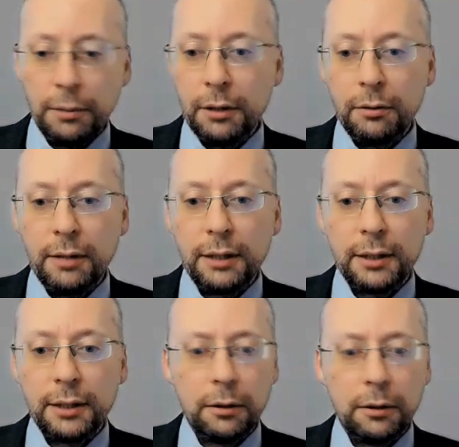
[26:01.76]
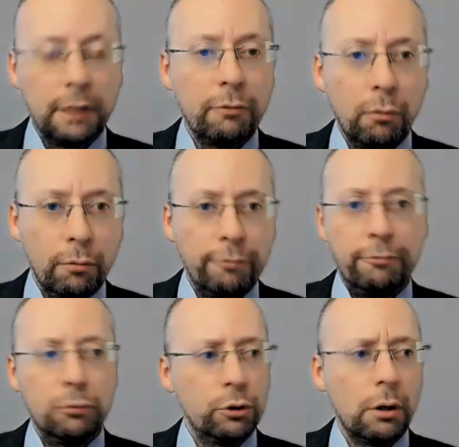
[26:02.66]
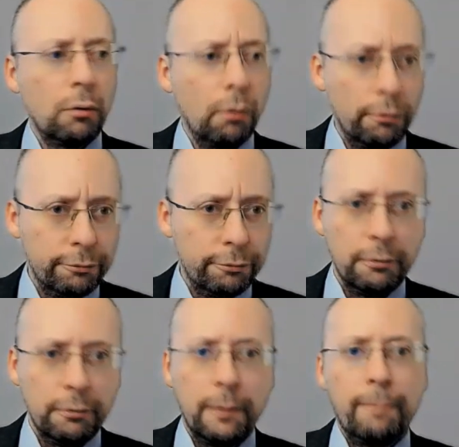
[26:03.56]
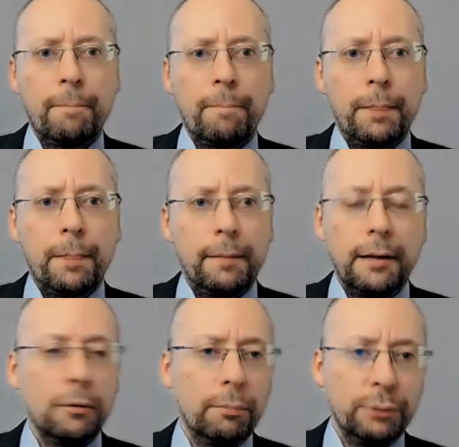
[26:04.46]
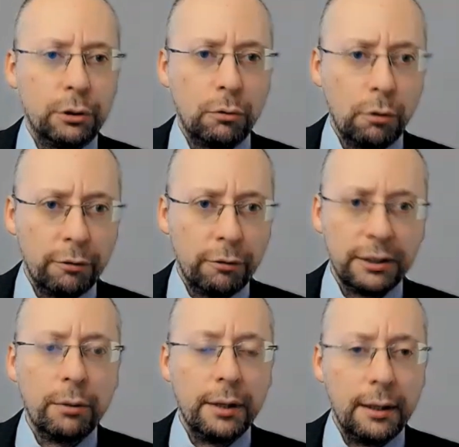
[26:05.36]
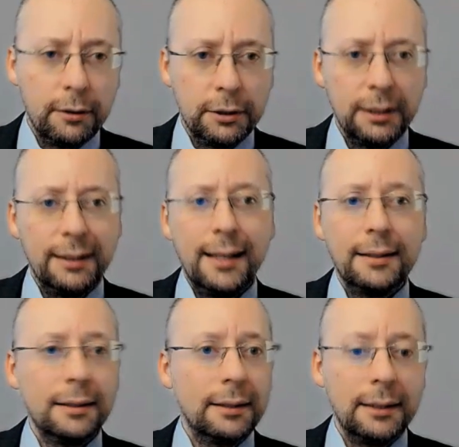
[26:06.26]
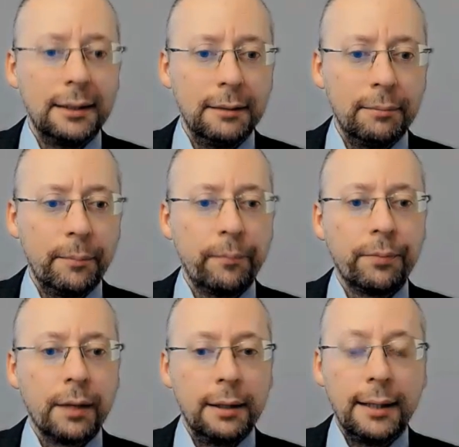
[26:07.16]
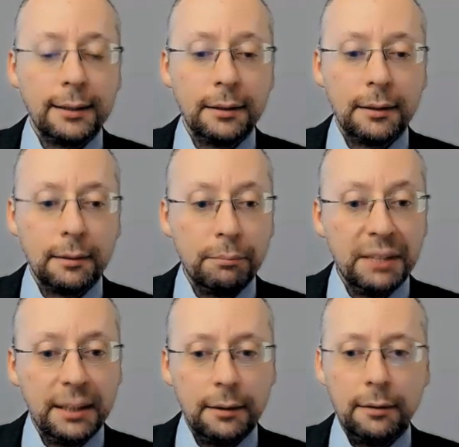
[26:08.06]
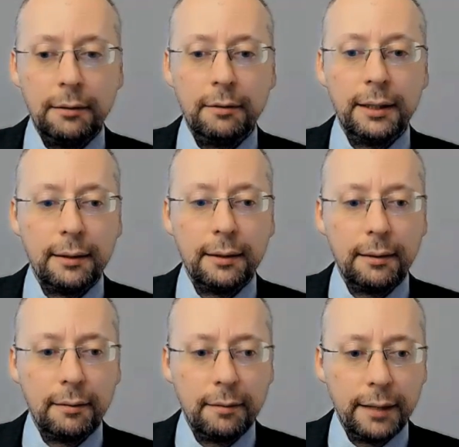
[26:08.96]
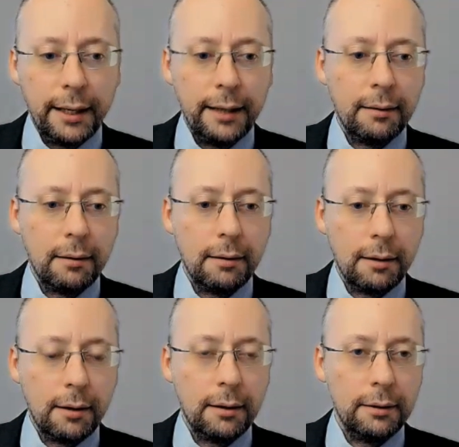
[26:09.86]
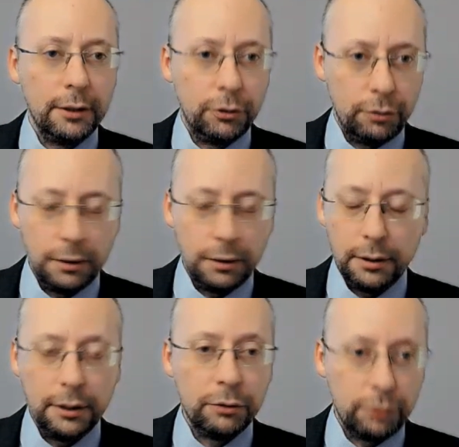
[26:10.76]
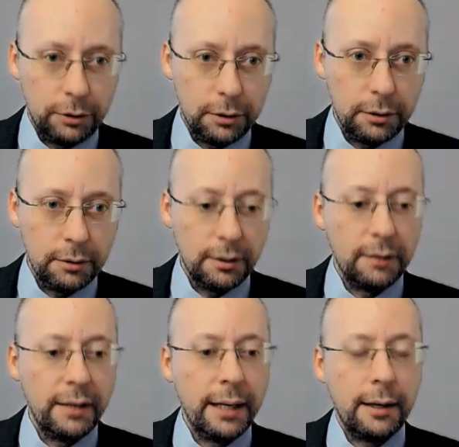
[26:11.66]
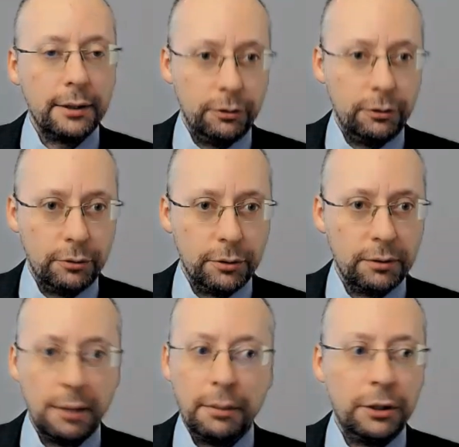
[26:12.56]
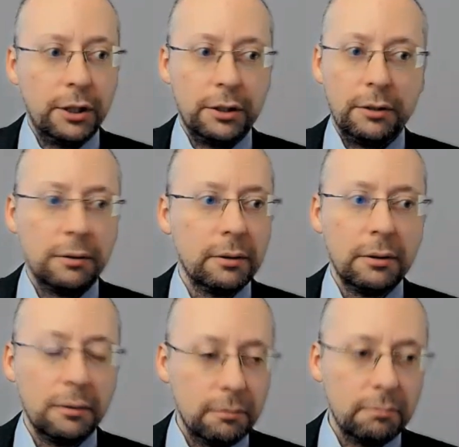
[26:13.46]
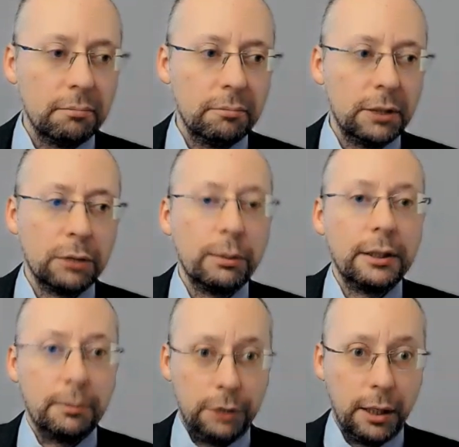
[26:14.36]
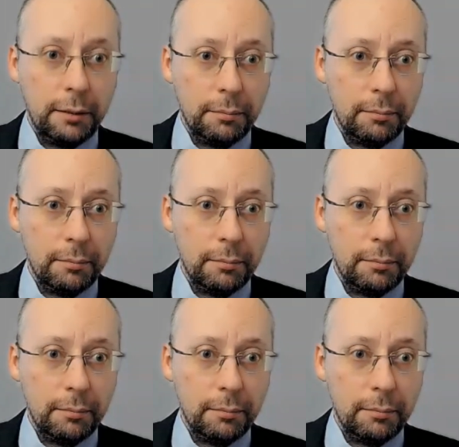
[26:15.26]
and they send Lavrov, Ushakov, I don't know, Peskov, someone else, it doesn't mean that they are interested and they are serious. They may just waste some time,